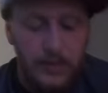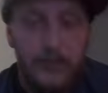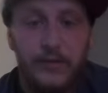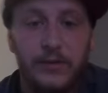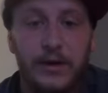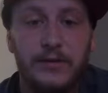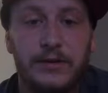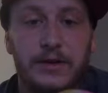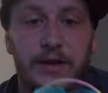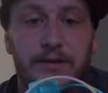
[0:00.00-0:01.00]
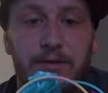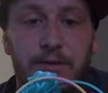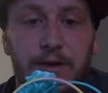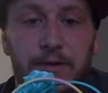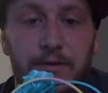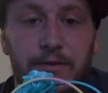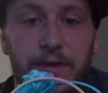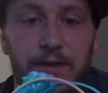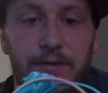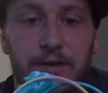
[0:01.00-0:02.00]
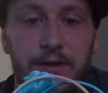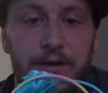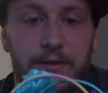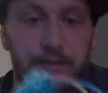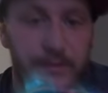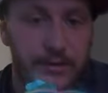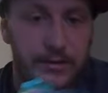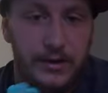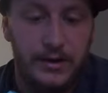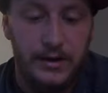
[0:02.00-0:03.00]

Sometimes she likes to wear them, sometimes she doesn't. I